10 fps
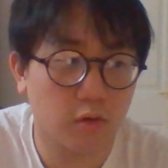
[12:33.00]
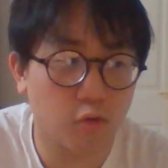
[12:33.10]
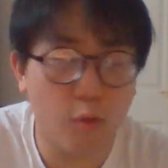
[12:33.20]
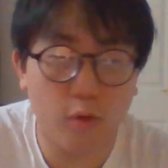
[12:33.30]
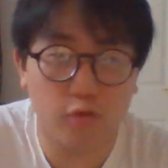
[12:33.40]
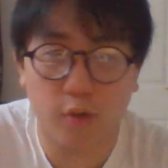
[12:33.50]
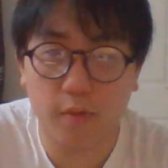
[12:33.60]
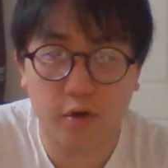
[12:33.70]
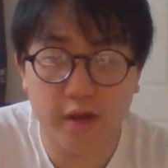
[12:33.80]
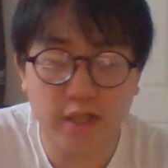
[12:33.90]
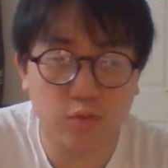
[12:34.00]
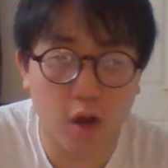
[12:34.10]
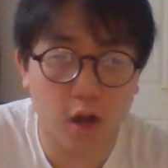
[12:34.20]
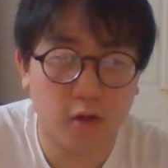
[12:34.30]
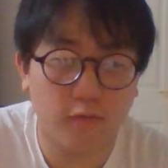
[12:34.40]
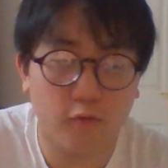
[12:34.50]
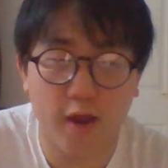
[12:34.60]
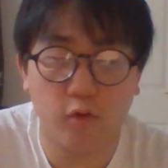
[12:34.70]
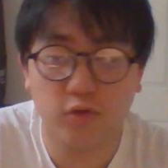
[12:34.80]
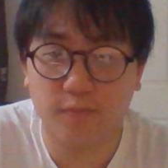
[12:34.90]
All of Robert Greene's work,
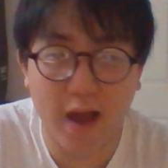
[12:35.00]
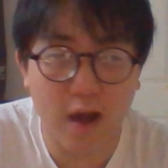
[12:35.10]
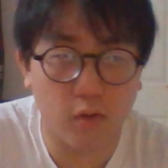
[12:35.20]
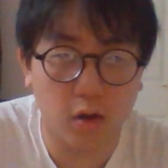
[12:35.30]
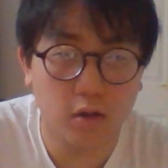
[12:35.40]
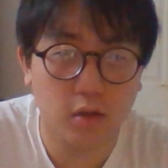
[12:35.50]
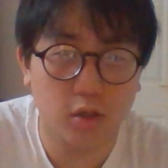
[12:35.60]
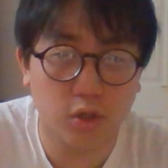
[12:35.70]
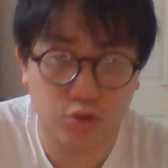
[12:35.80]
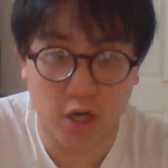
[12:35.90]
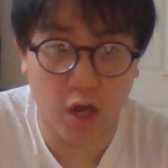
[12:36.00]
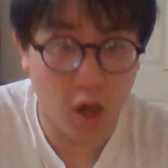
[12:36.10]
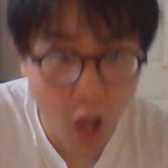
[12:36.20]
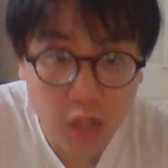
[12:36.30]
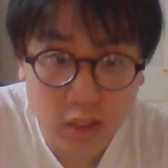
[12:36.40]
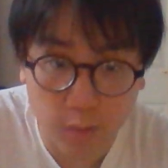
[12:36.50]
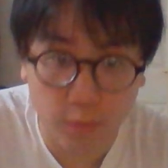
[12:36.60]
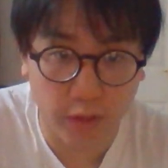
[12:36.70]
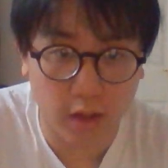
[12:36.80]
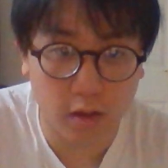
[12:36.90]
48 Laws of Power. Try to learn
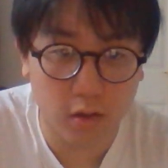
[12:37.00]
something.